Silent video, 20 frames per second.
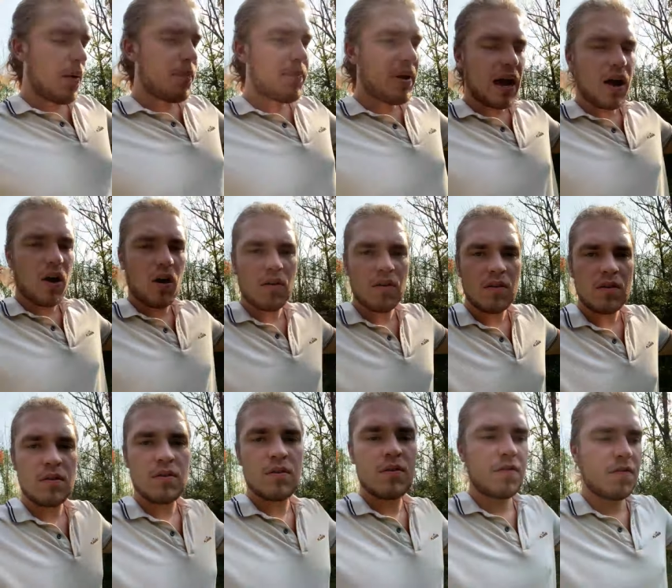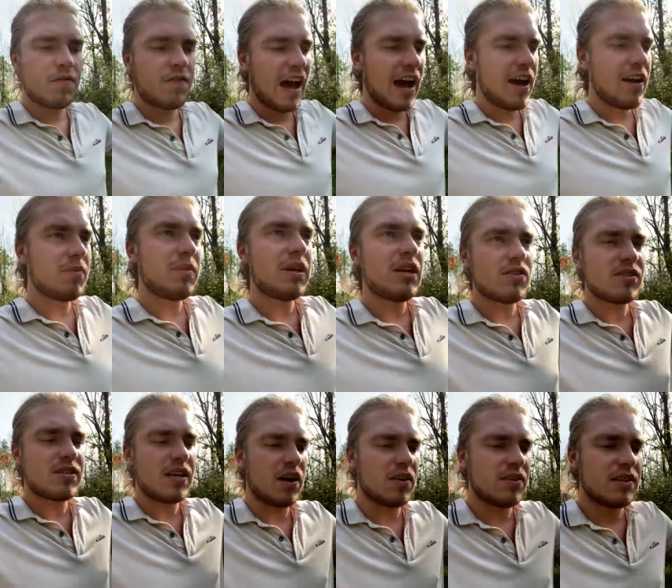about five
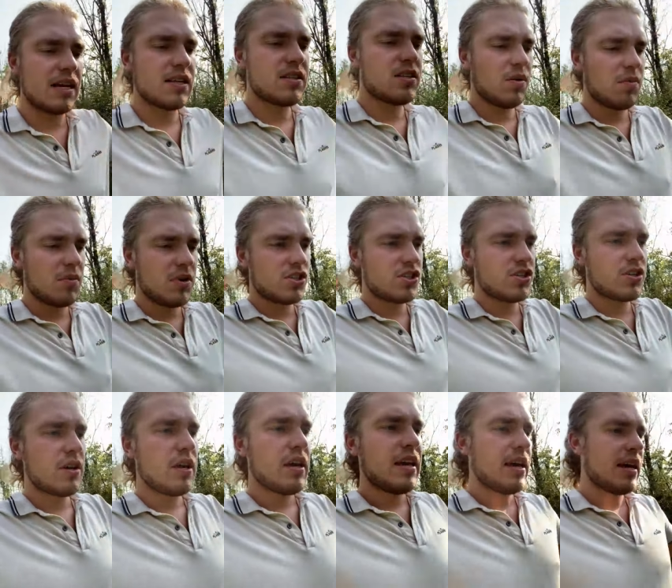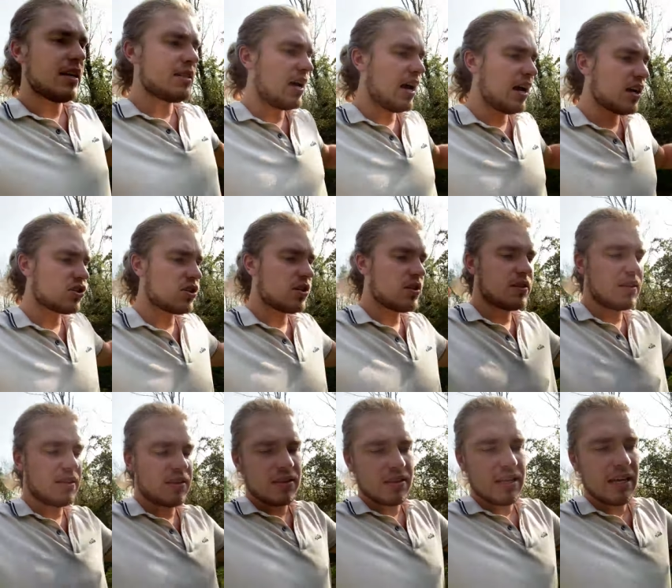meters out that's how much it's actually
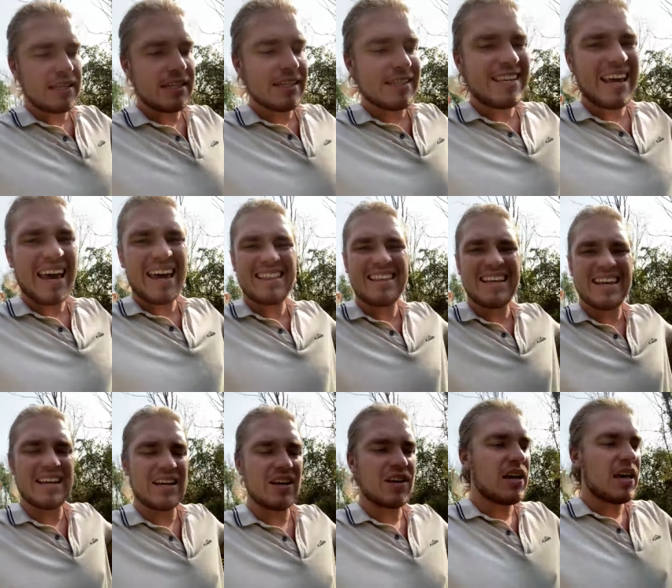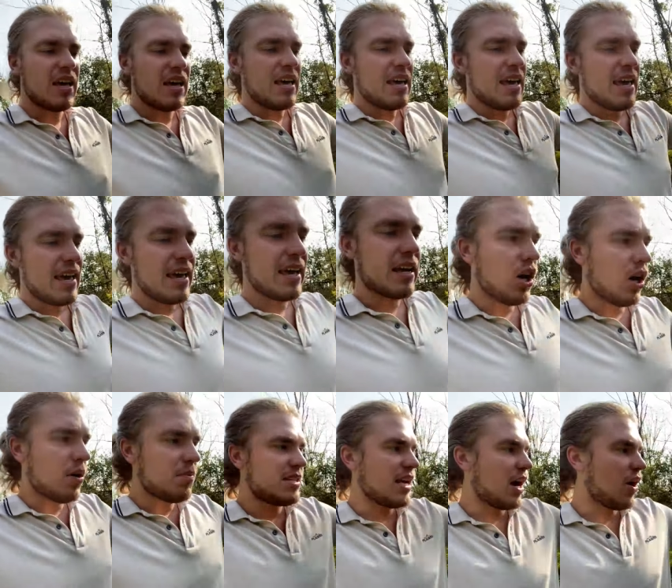they detect that it it
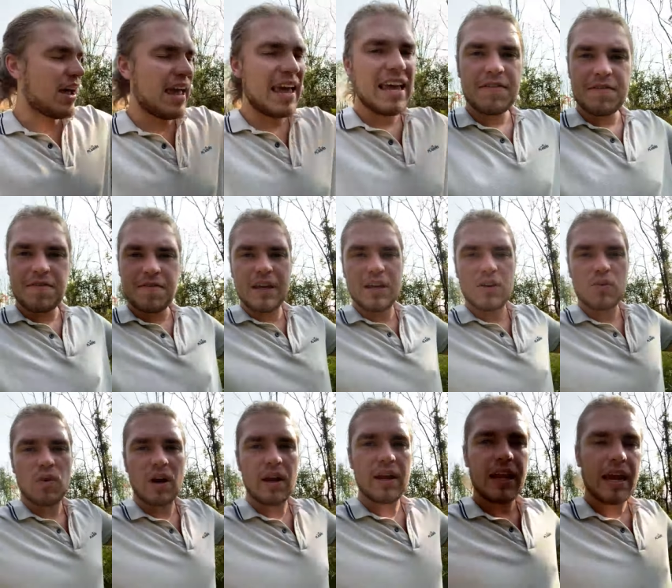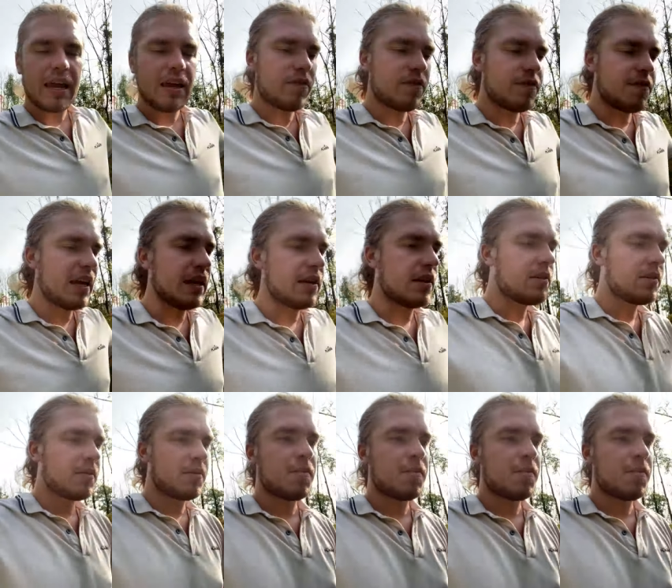comes out eight feet right eight feet